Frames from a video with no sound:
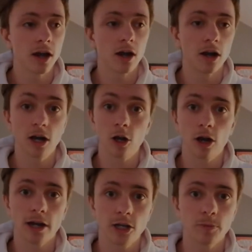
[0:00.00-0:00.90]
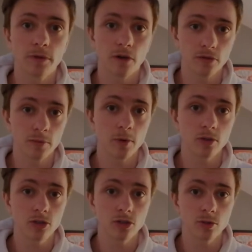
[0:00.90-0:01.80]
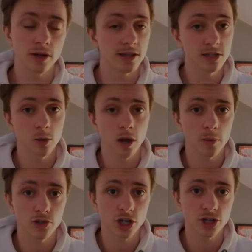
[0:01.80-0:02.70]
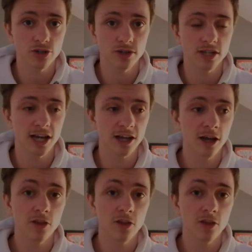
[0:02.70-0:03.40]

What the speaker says: a client could be vulnerable to an SQL injection attack